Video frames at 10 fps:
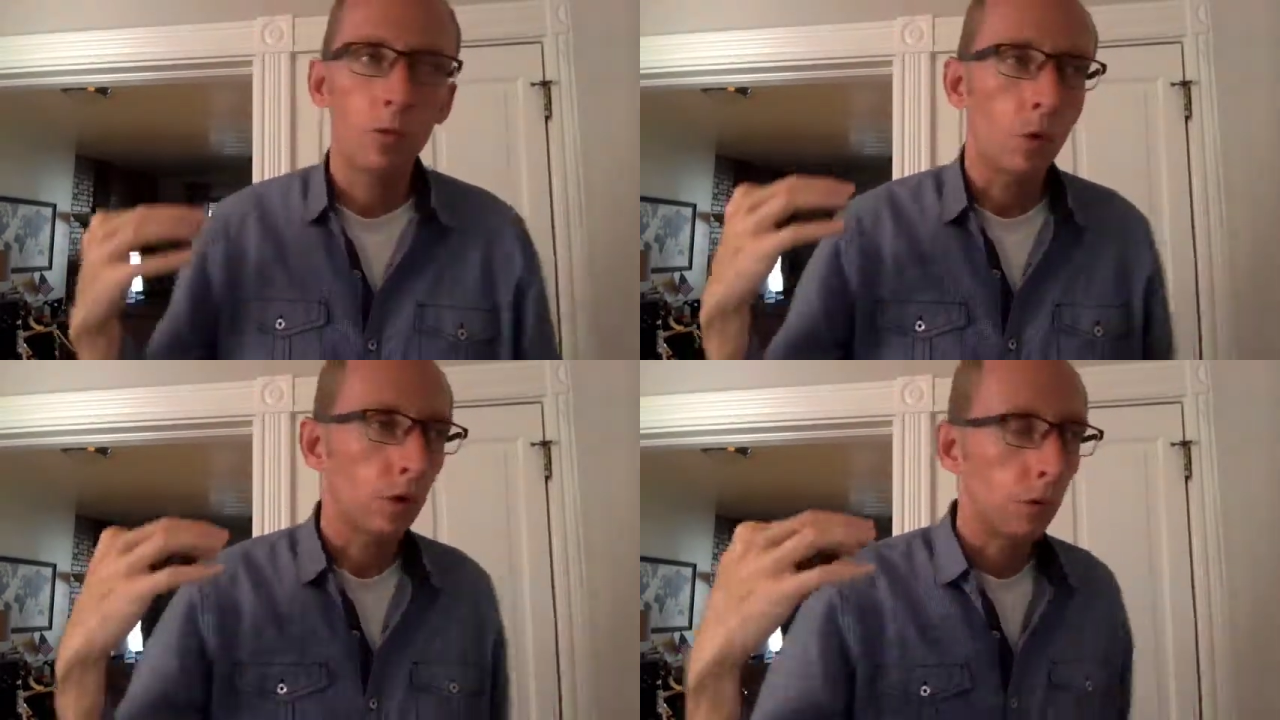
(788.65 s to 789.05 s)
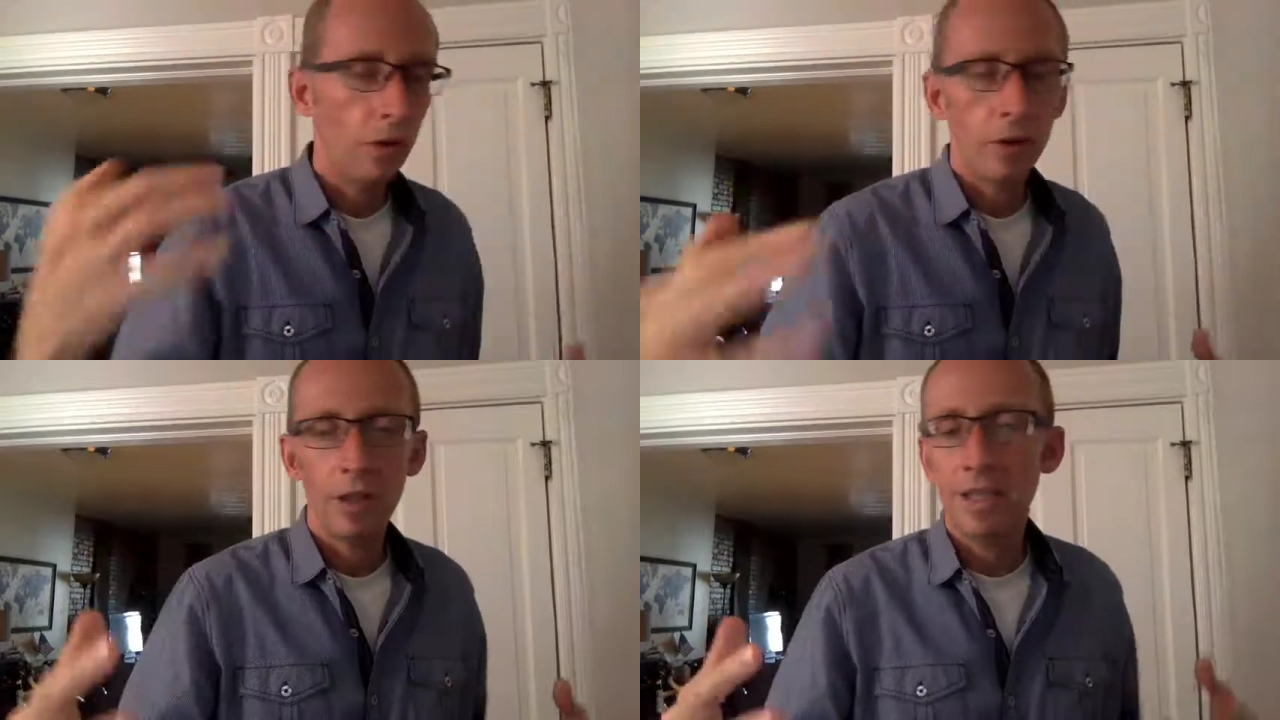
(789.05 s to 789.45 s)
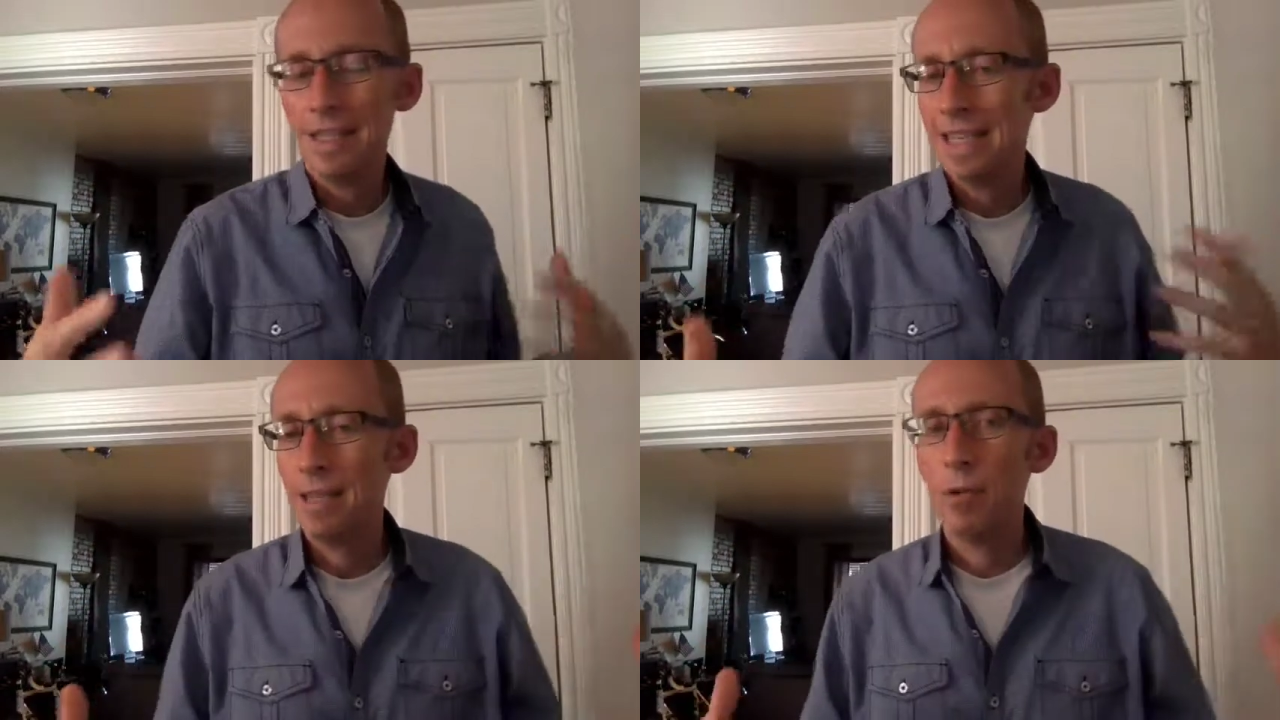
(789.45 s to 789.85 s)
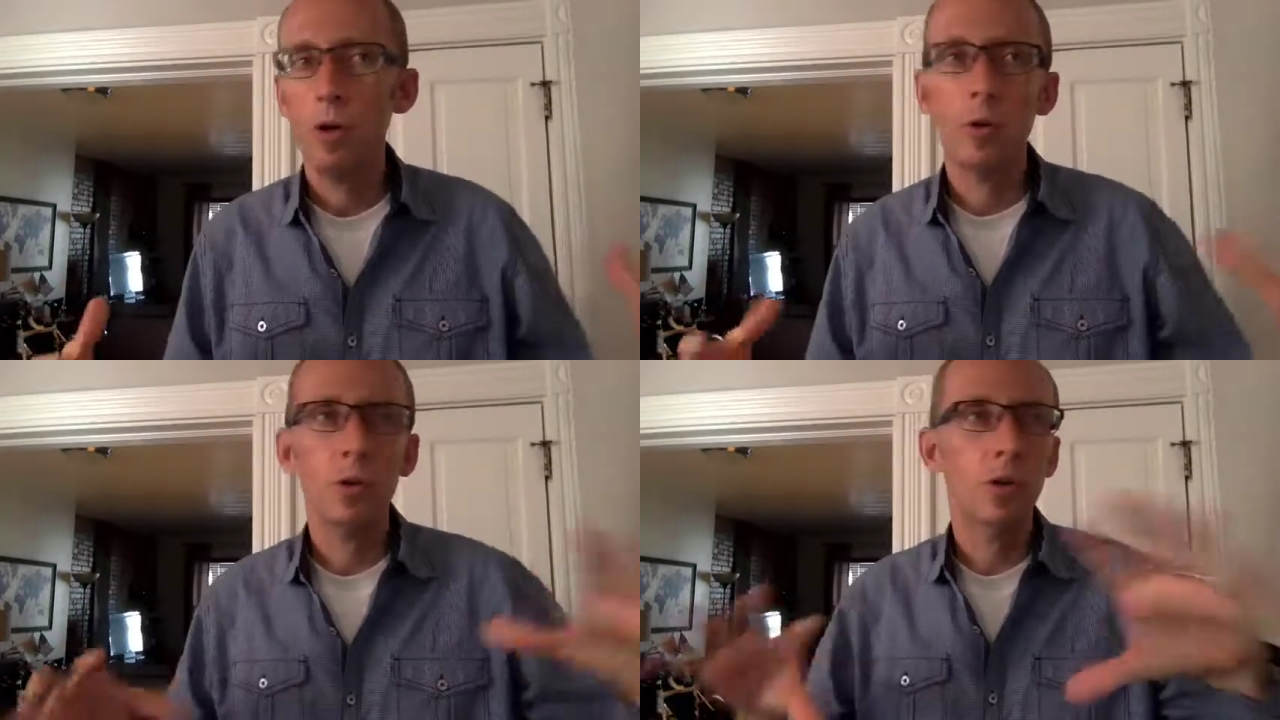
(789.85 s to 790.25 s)
Works with
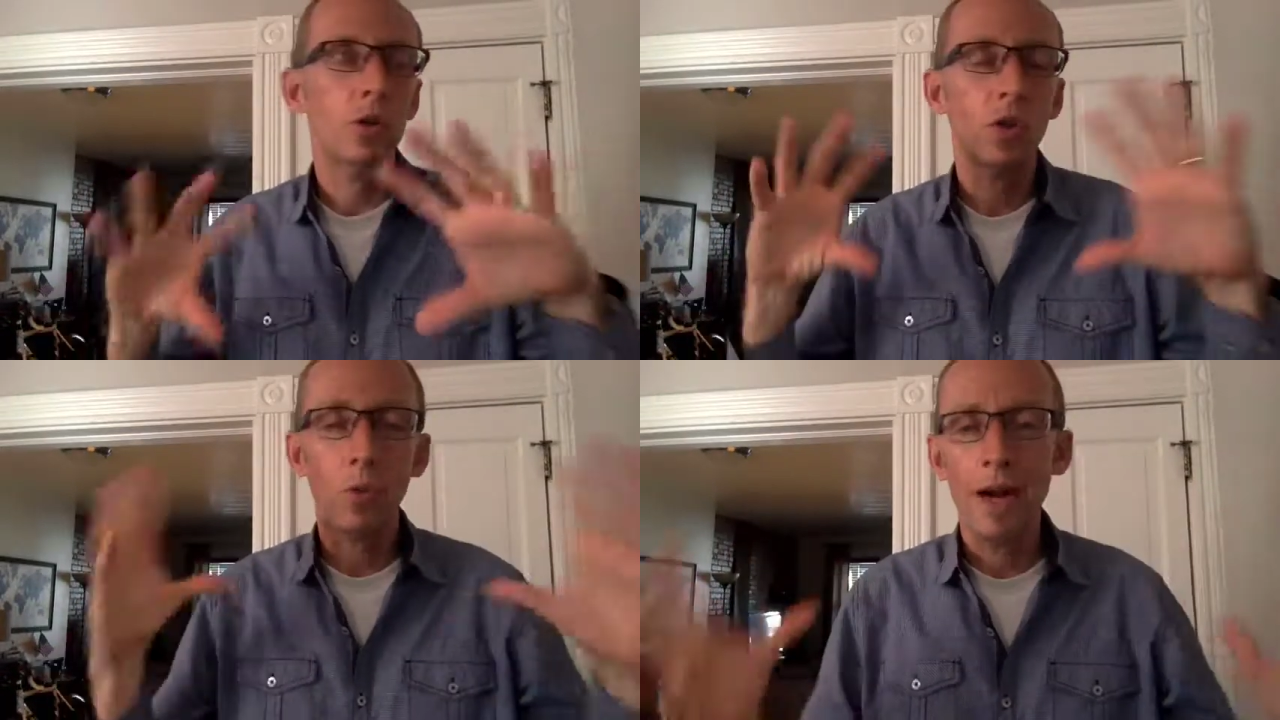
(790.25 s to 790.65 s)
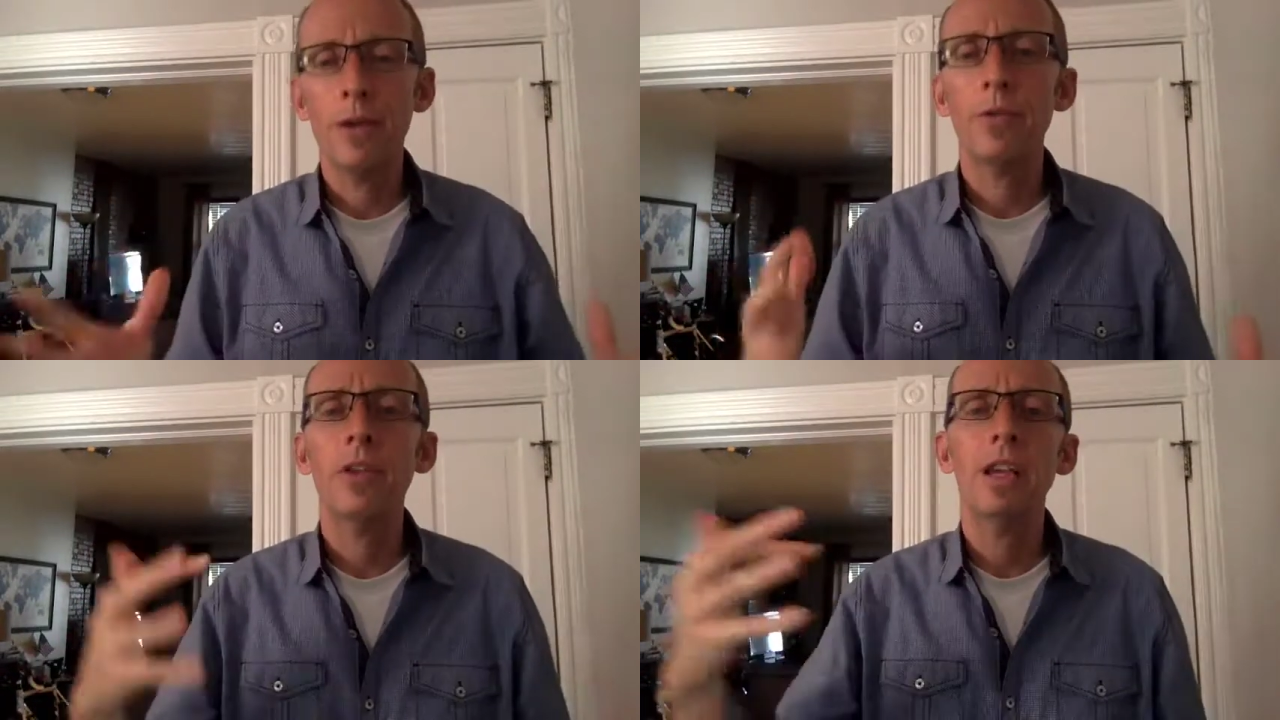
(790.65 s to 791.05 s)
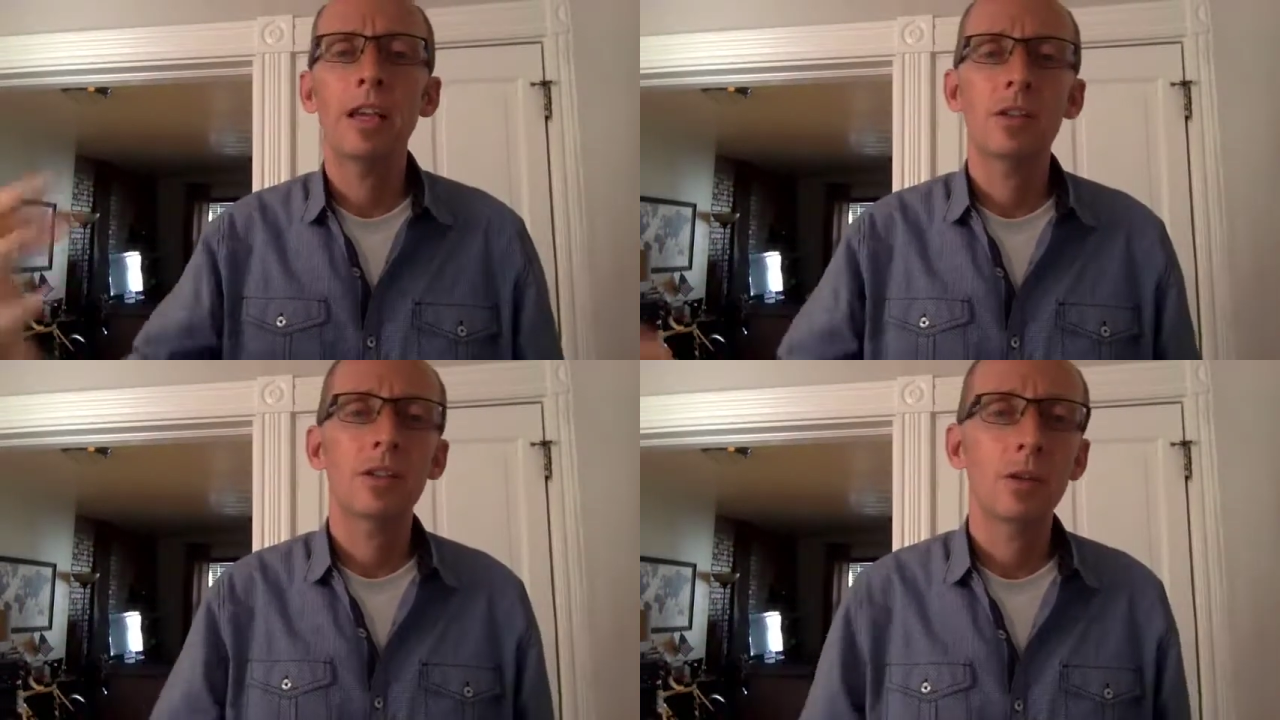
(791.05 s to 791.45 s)
gazebos to surround things,